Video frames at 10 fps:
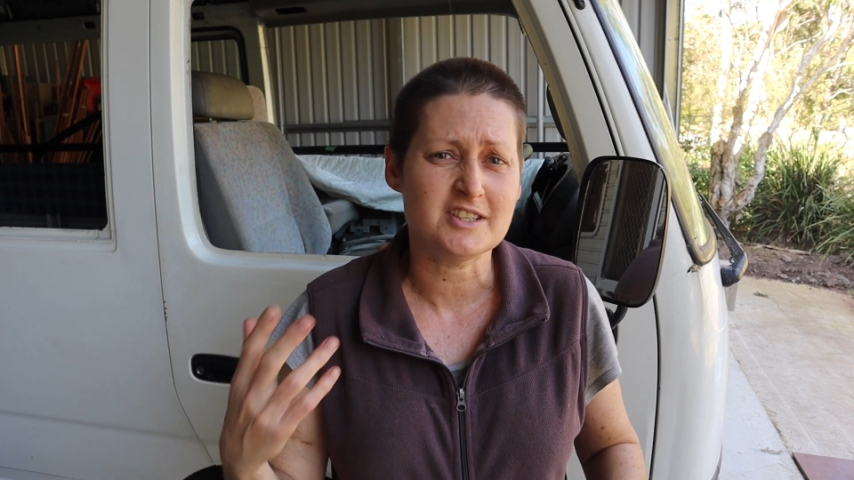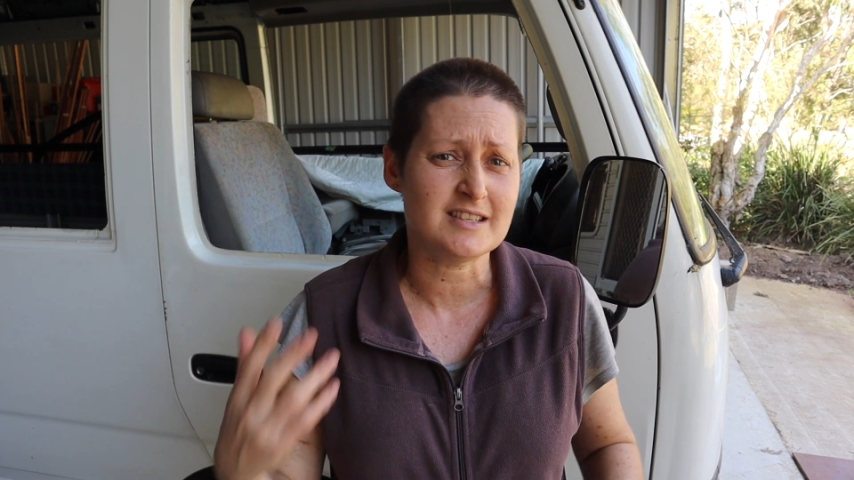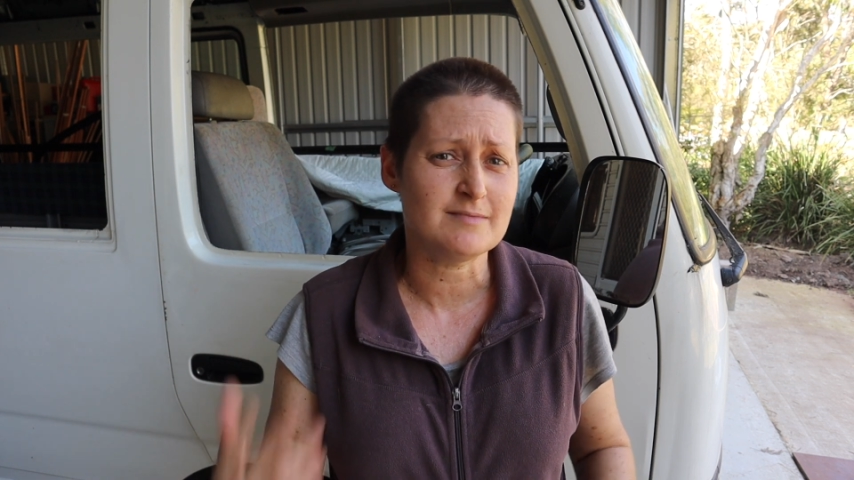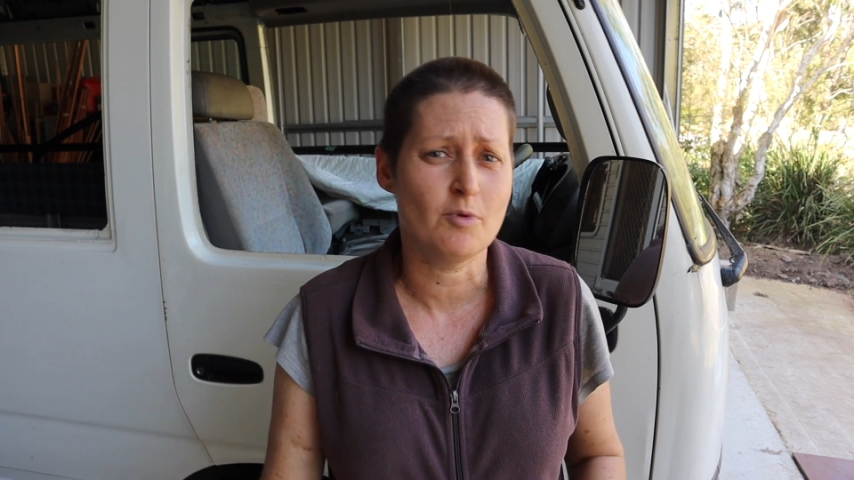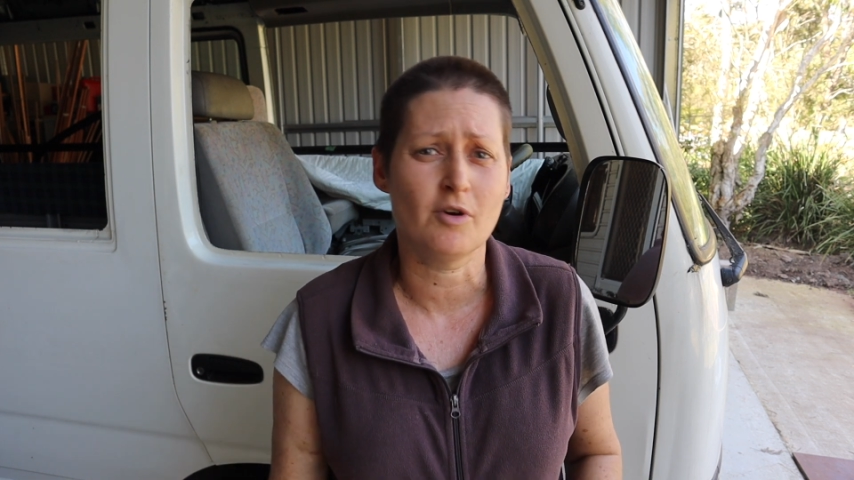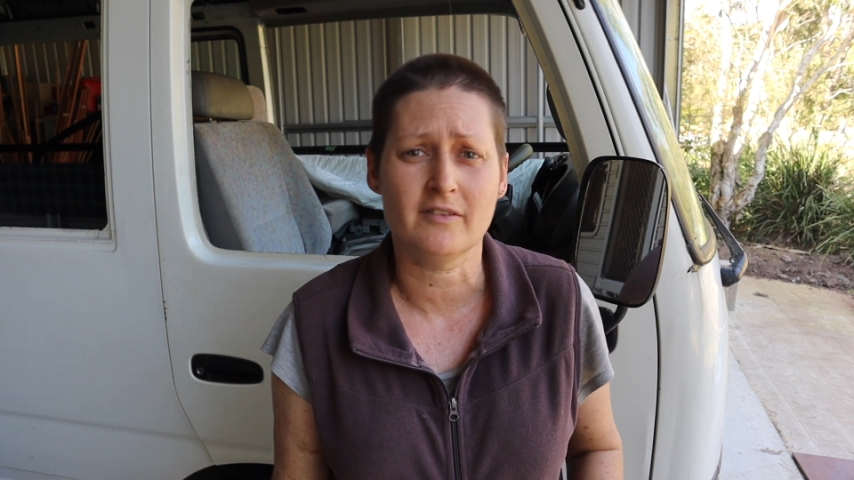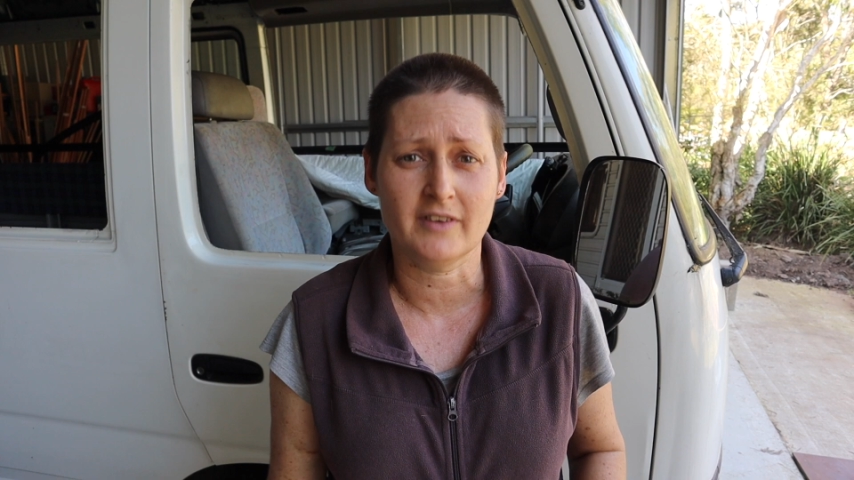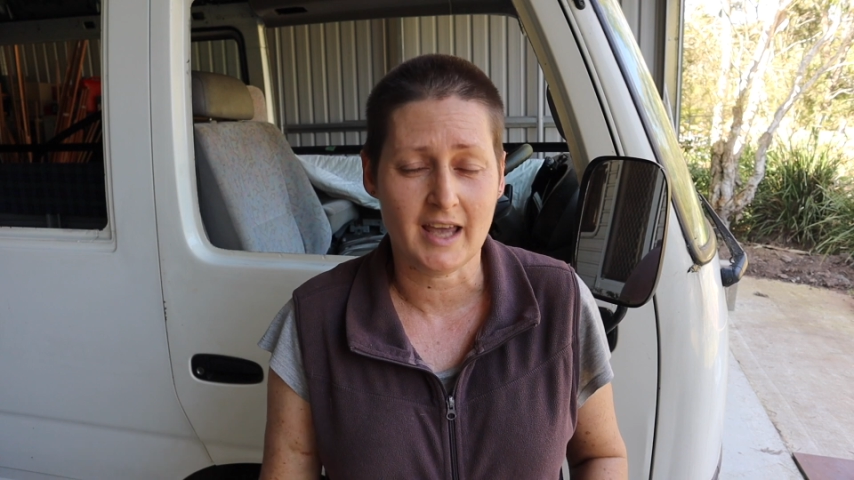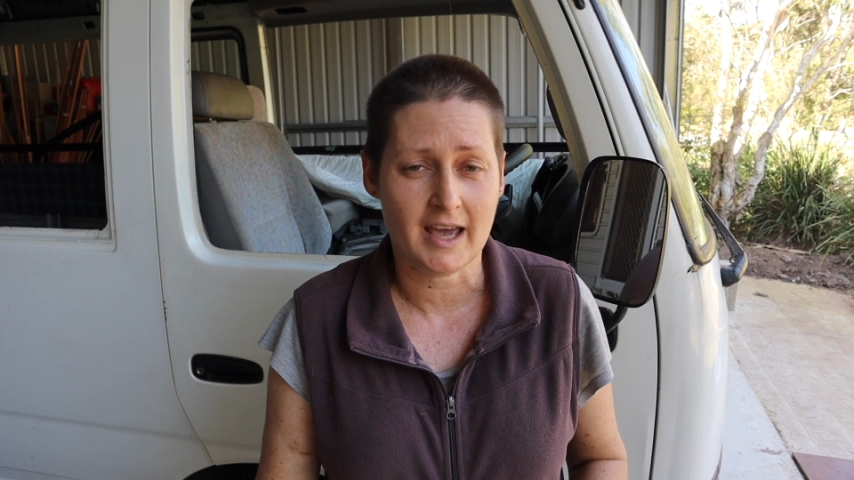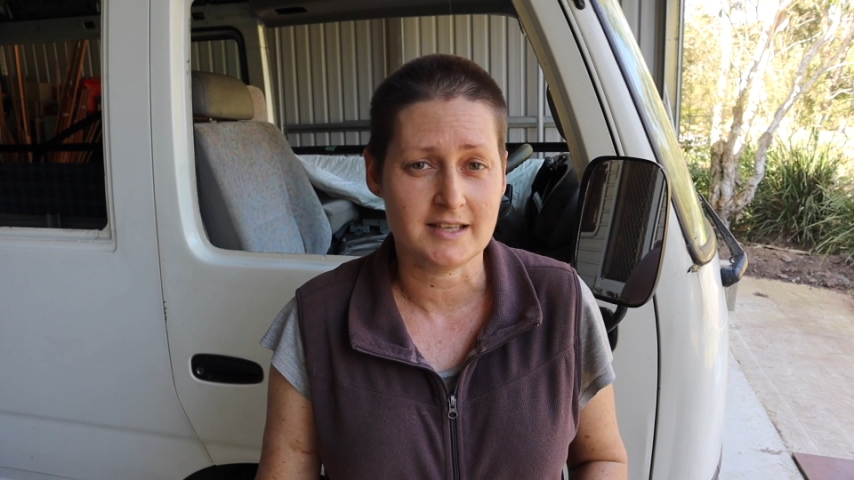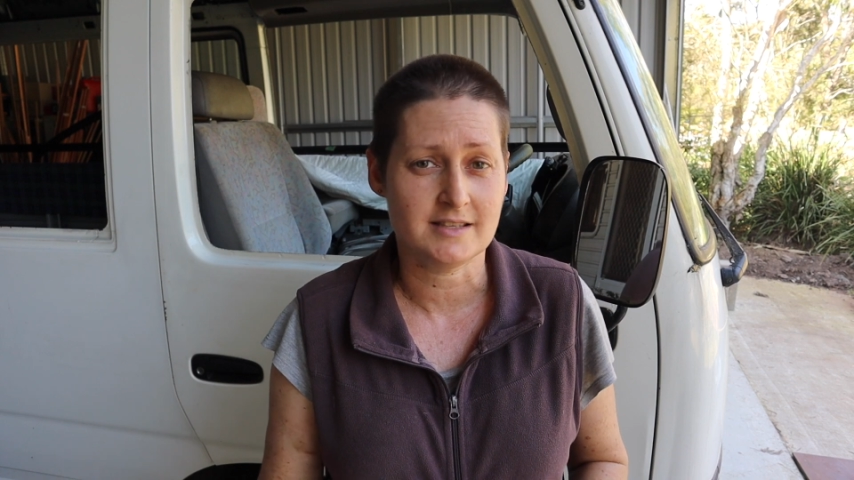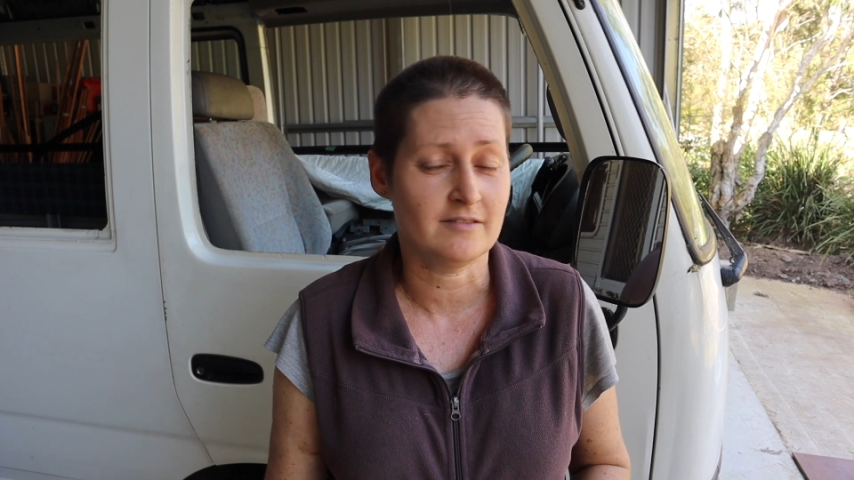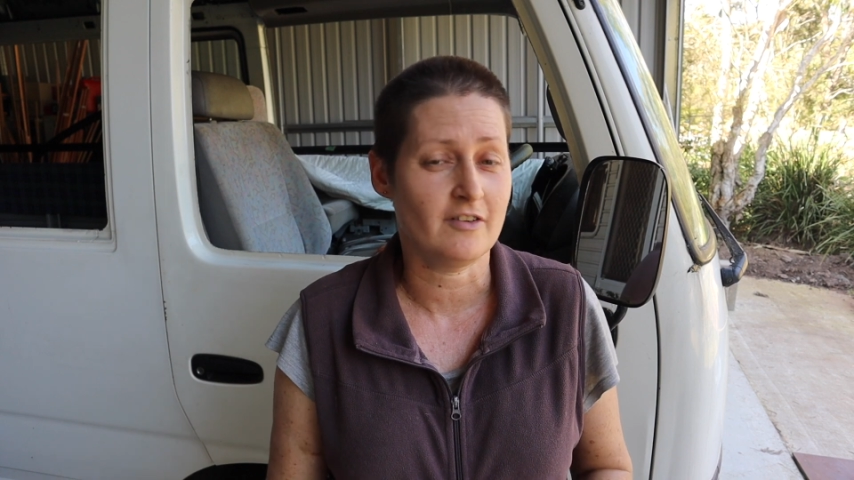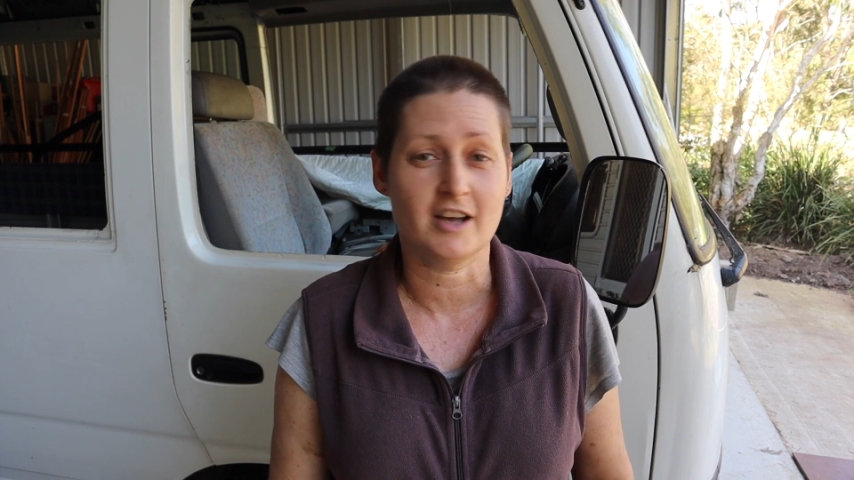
just more of a case of